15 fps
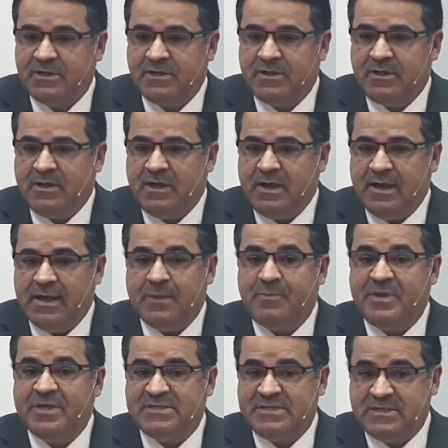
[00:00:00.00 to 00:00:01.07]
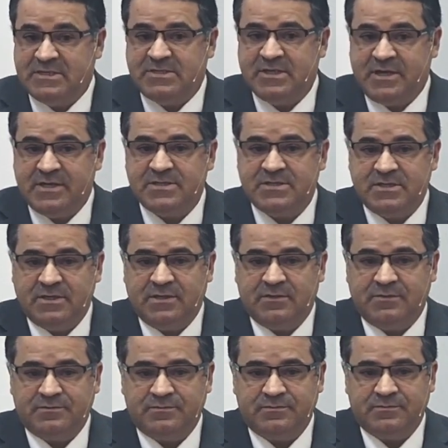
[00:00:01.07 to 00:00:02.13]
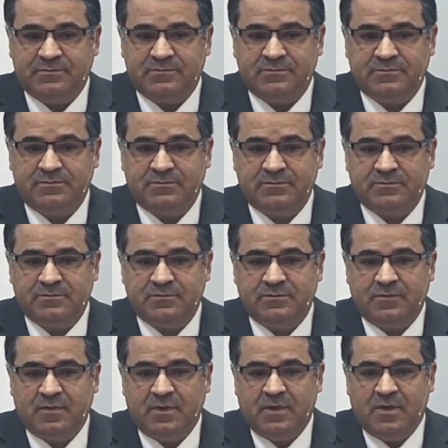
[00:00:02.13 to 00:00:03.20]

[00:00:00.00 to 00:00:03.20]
But the church needs to be like this,